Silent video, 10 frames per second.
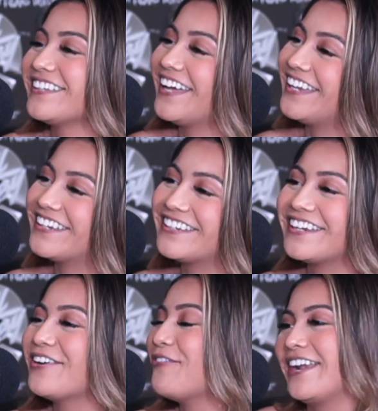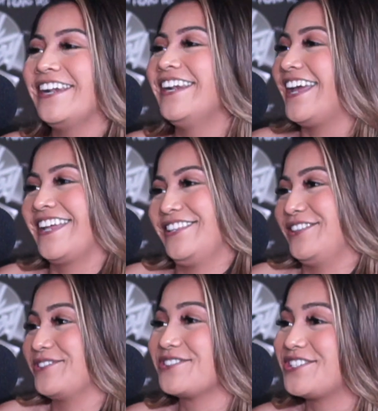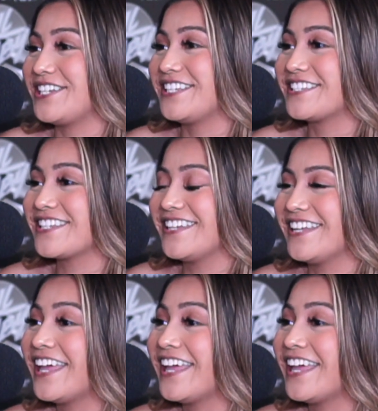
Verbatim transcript: Like, why didn't I get those jeans?